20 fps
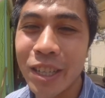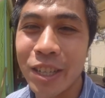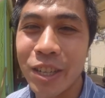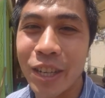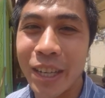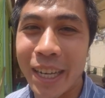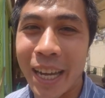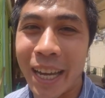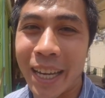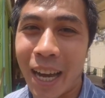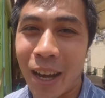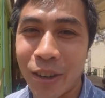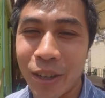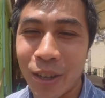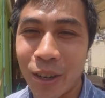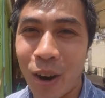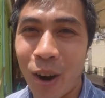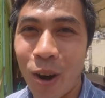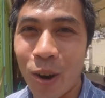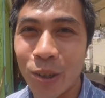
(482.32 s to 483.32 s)
you can hang out
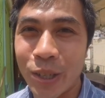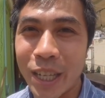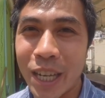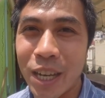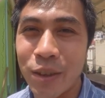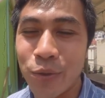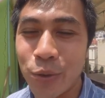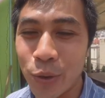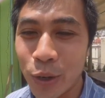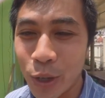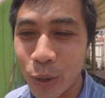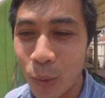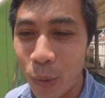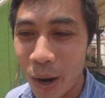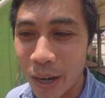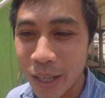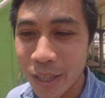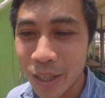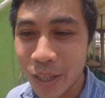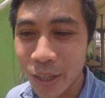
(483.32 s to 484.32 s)
here all day if you really
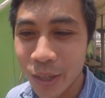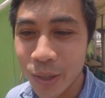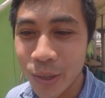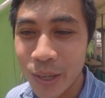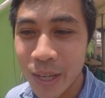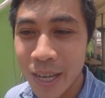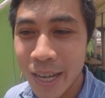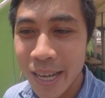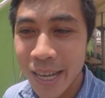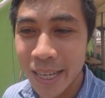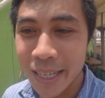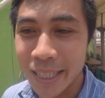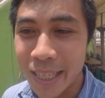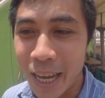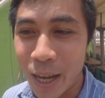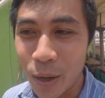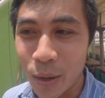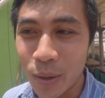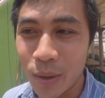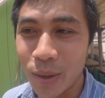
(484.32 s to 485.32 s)
wanted to.
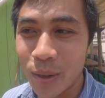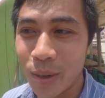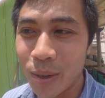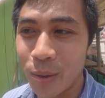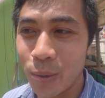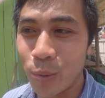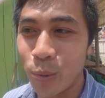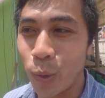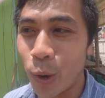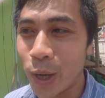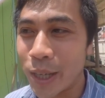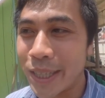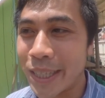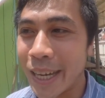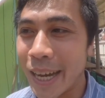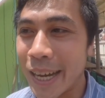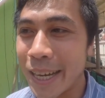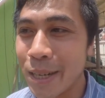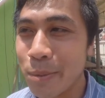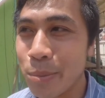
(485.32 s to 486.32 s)
Get work
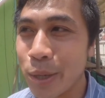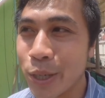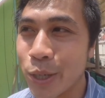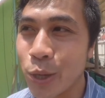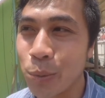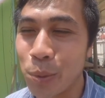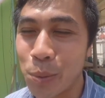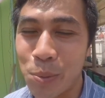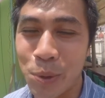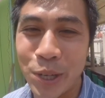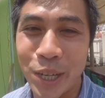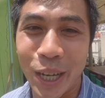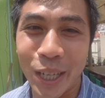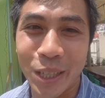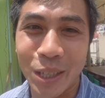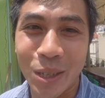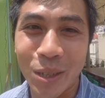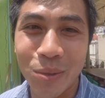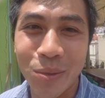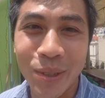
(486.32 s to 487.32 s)
done, be super
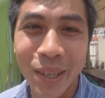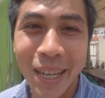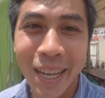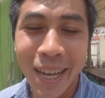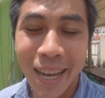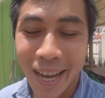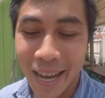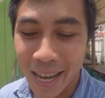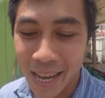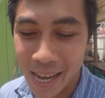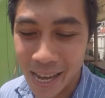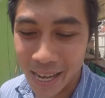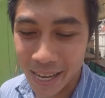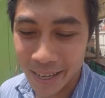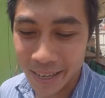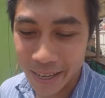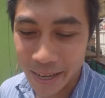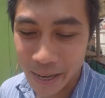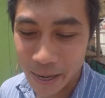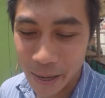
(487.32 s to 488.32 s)
productive,
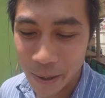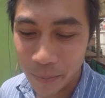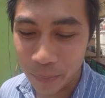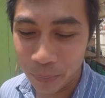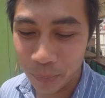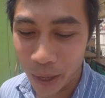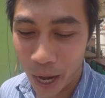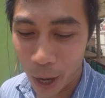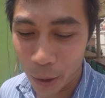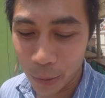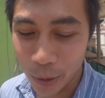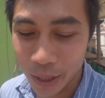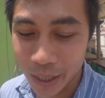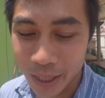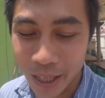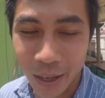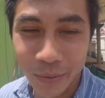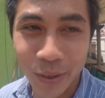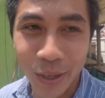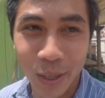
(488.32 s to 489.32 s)
and um, I really
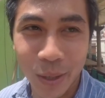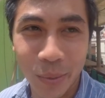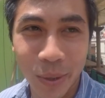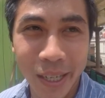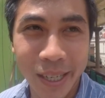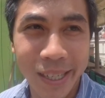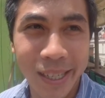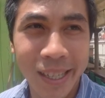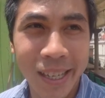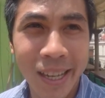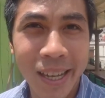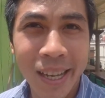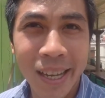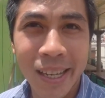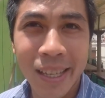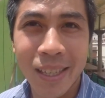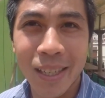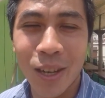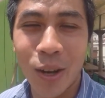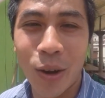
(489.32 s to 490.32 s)
love this place.
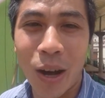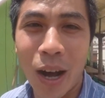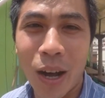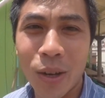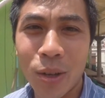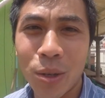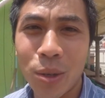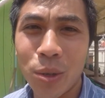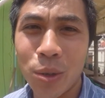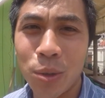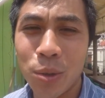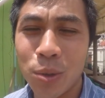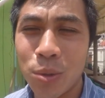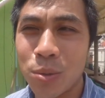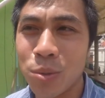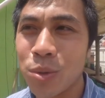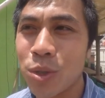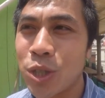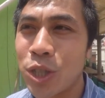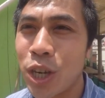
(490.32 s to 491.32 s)
So I'll
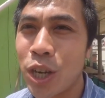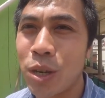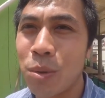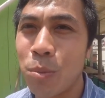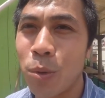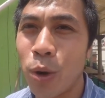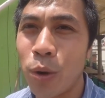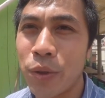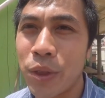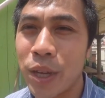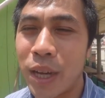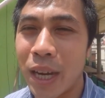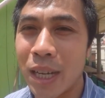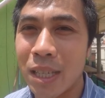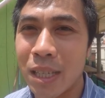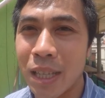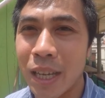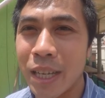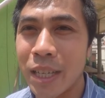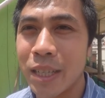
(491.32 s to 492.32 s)
share more with you
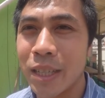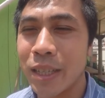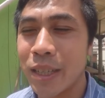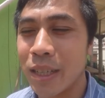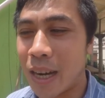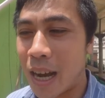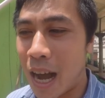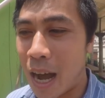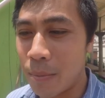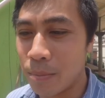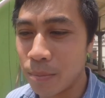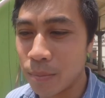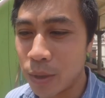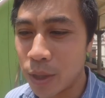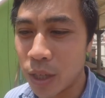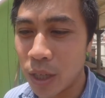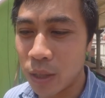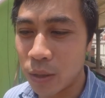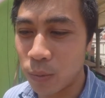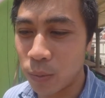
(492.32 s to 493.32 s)
guys later. I'm
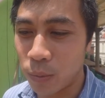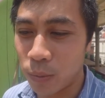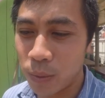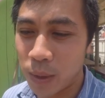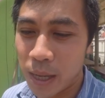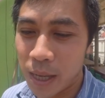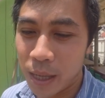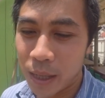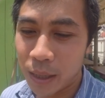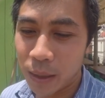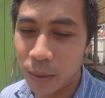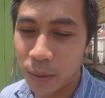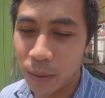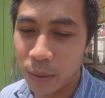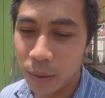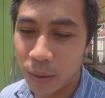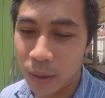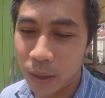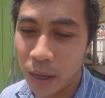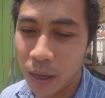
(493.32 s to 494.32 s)
just
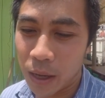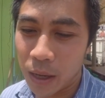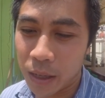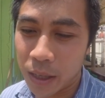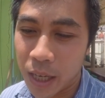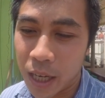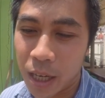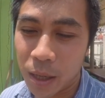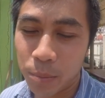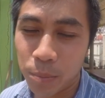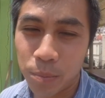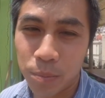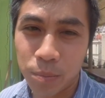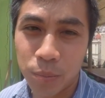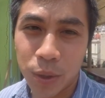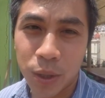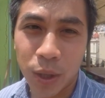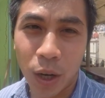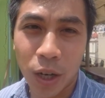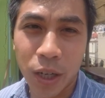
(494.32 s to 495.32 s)
uh, getting
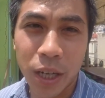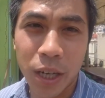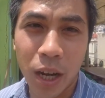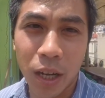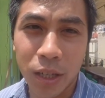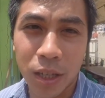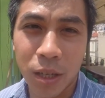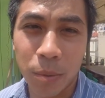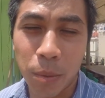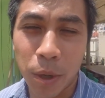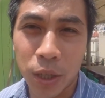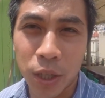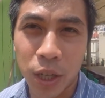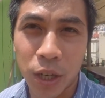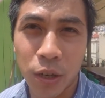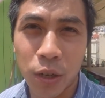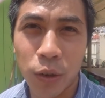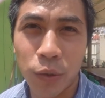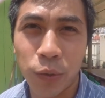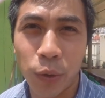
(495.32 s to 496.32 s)
started on some
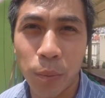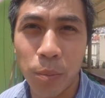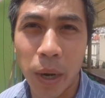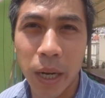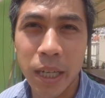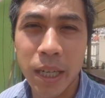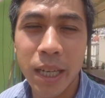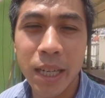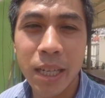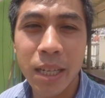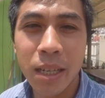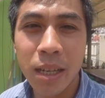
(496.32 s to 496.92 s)
material for Monday.